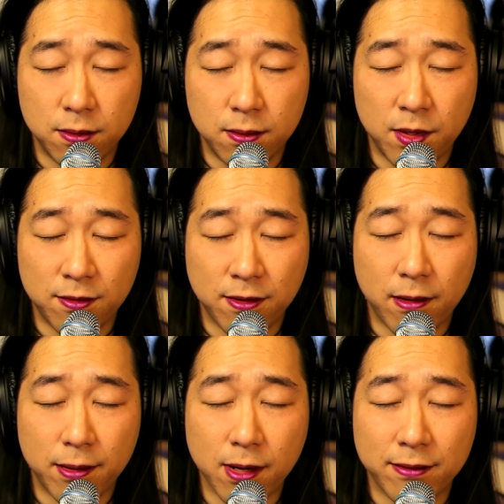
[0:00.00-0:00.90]
the
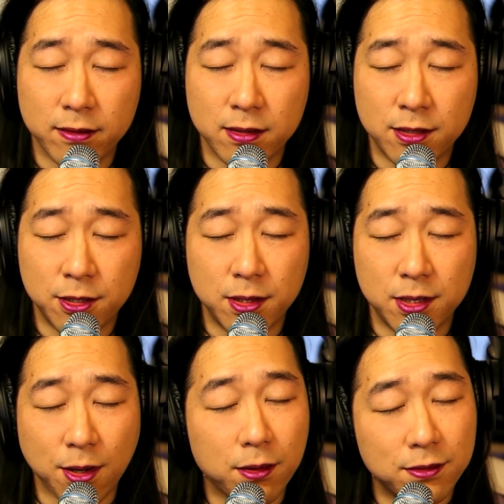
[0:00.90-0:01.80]
very Reverend Judy
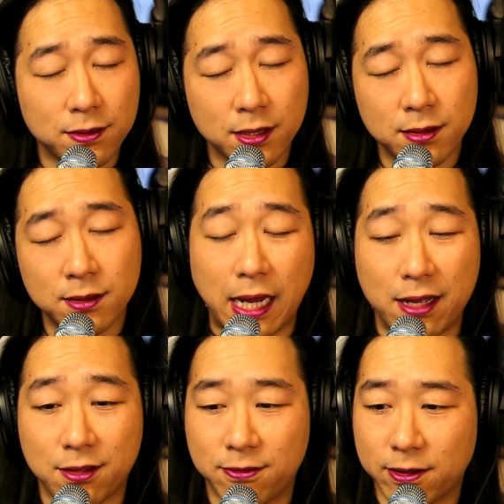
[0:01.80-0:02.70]
Sullivan
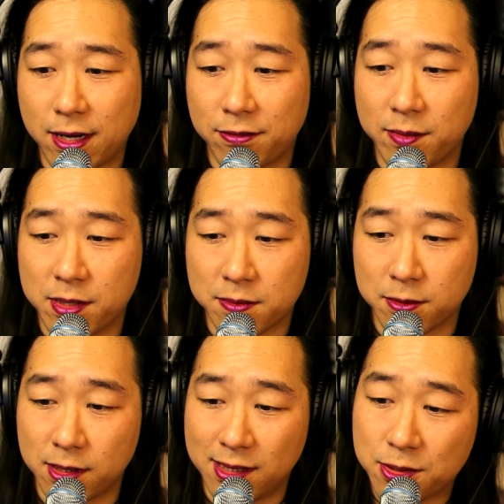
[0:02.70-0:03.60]
at the Philadelphia
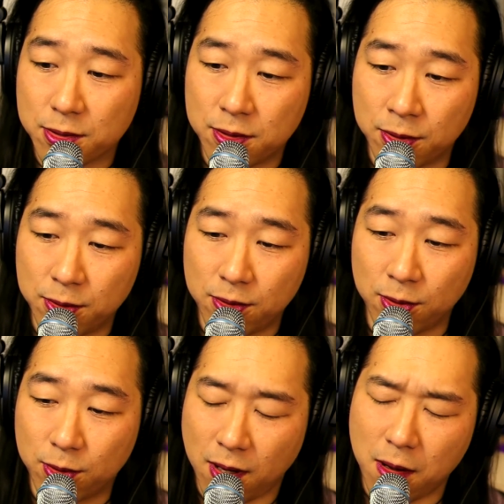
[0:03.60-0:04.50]
Episcopal Cathedral, who
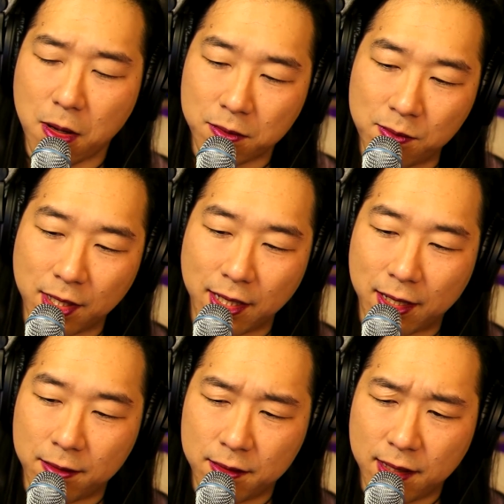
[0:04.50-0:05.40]
called me
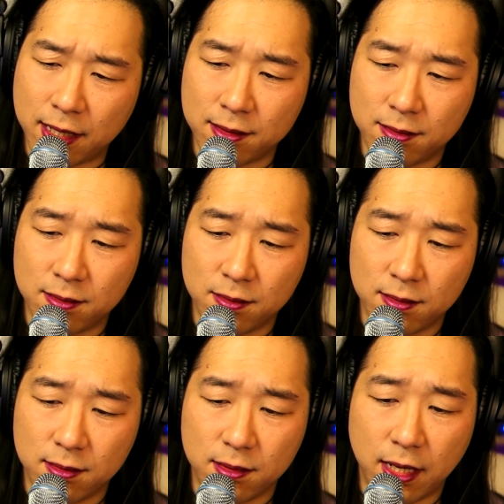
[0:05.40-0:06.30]

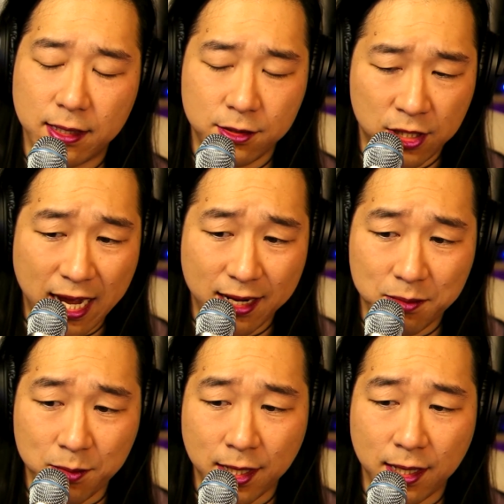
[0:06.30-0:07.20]
and
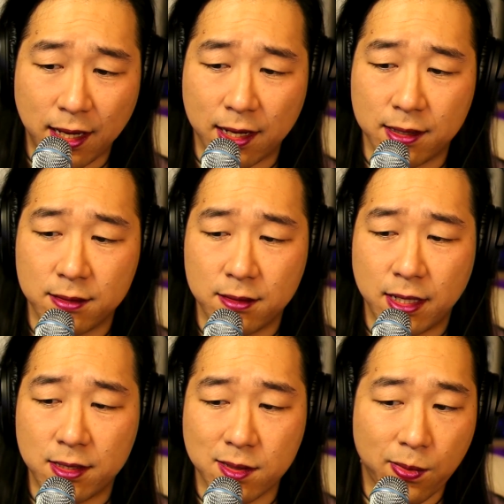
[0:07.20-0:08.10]
chatted me
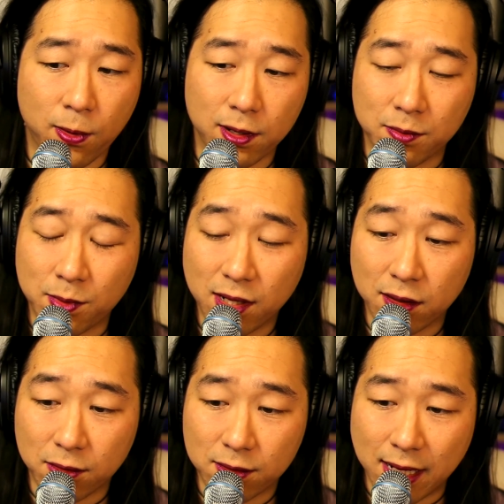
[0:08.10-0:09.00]
and supported me
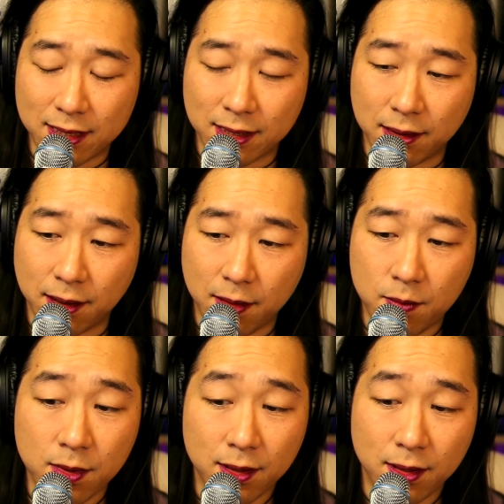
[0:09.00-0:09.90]
through that
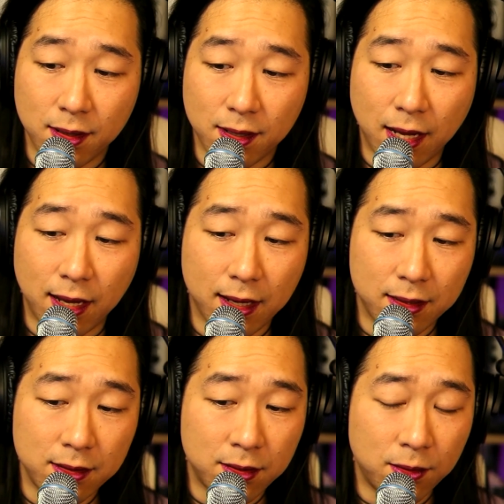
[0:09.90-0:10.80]
time,
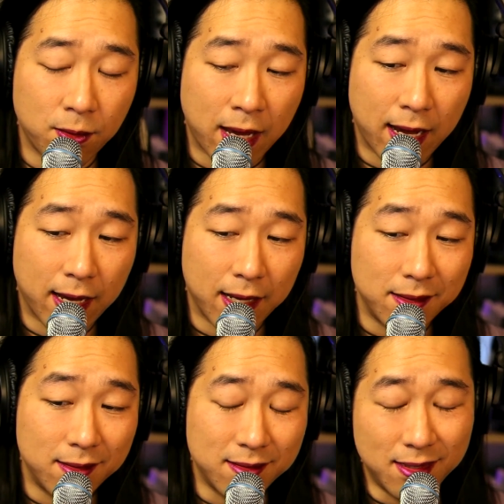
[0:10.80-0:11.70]
and who had
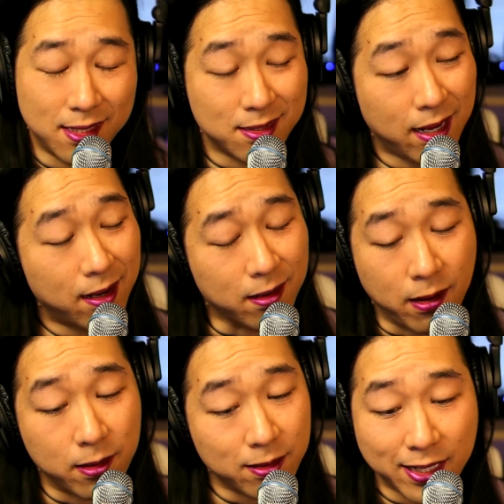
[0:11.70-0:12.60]
the entire
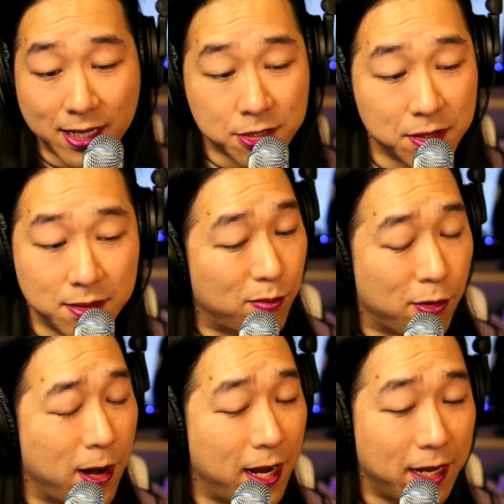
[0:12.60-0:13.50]
congregation
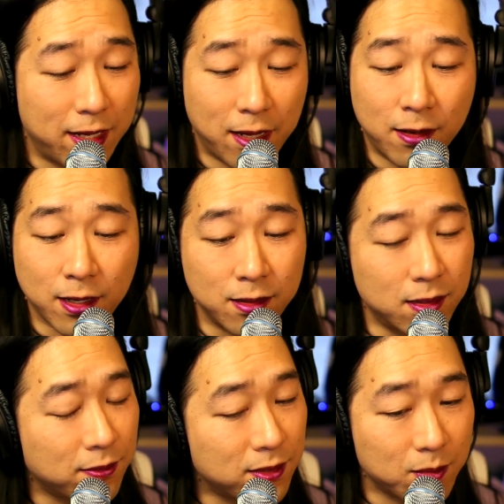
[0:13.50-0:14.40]
praying and
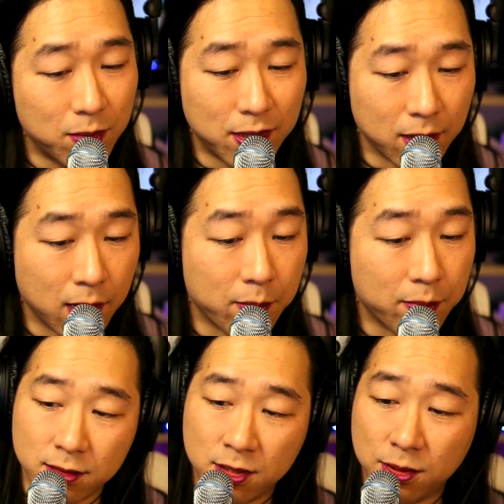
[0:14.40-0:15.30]
lifting me up,
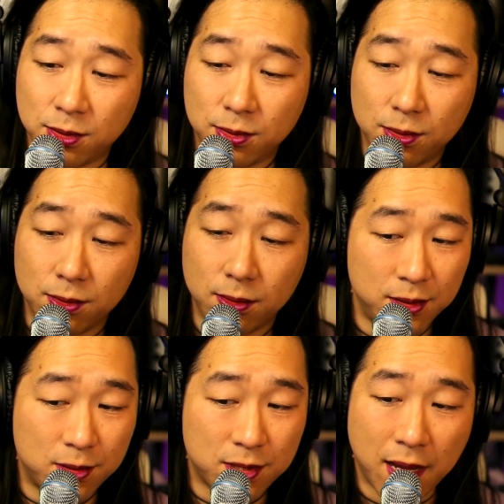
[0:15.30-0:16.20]
to
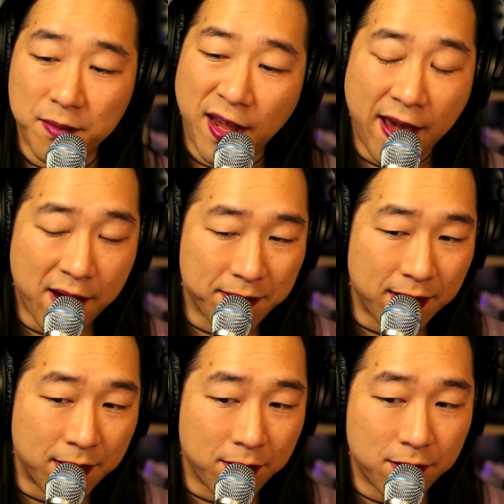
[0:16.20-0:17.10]
Sam Capp,
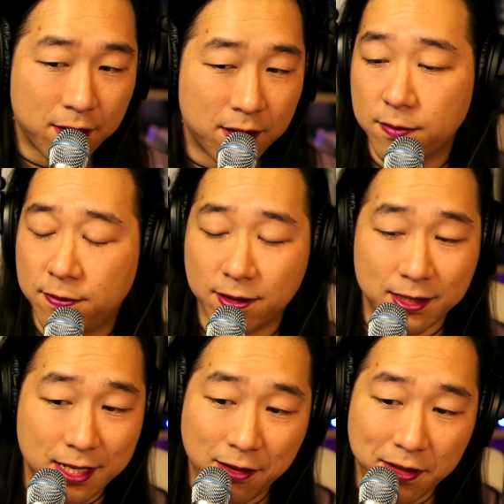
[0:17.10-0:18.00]
another
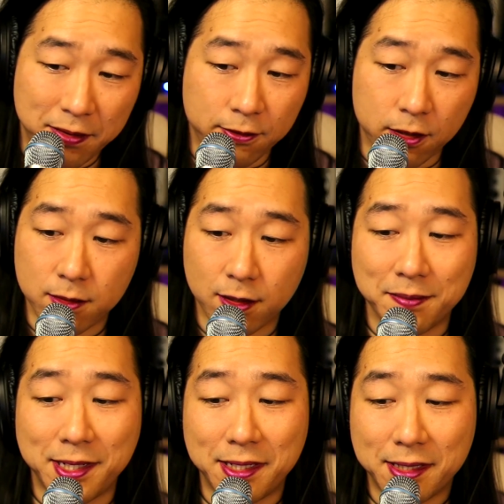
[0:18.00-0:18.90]
Philadelphian former
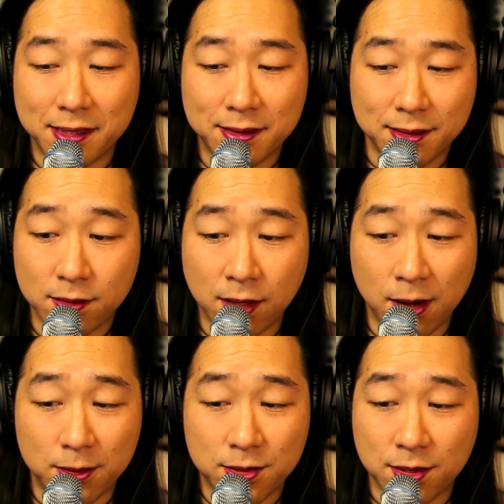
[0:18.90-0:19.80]
comedian,
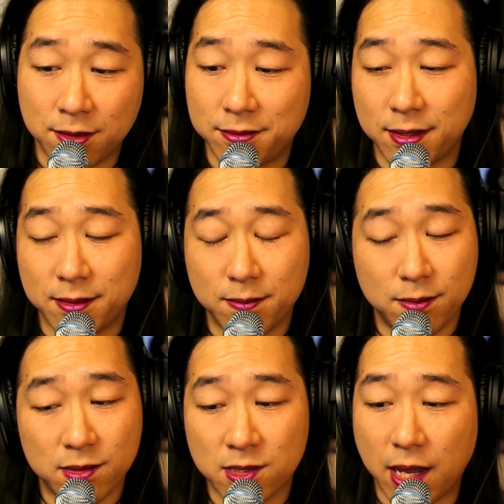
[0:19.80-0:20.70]
host of
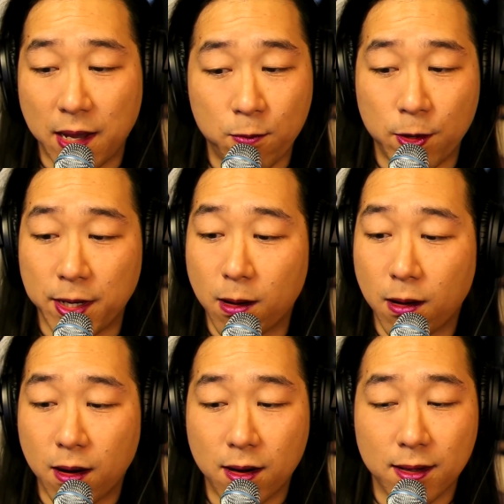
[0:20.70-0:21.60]
Sam We
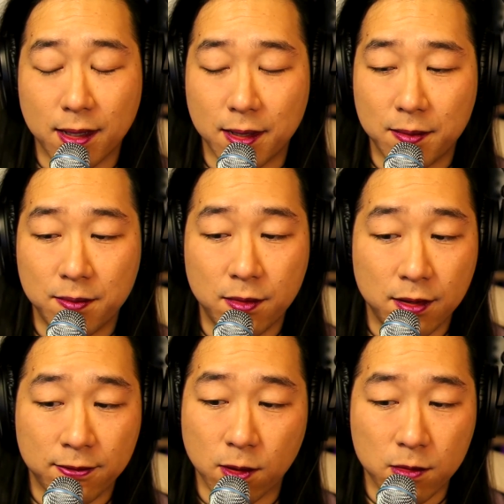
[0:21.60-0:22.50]
Are, the
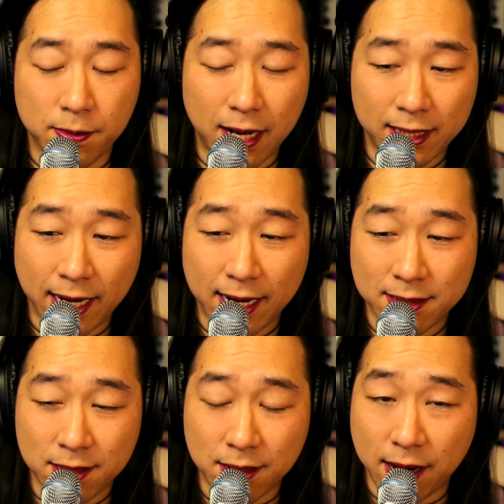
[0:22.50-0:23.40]
former
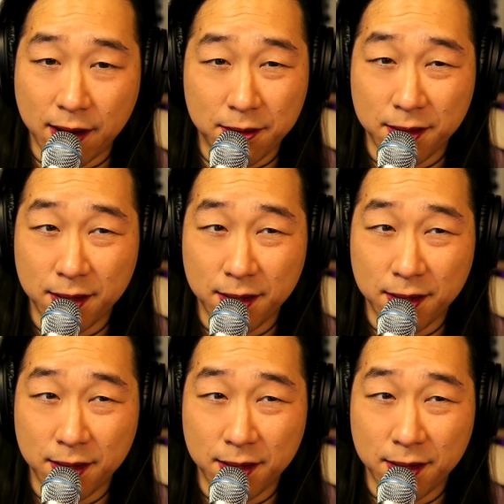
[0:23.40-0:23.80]
podcast, and now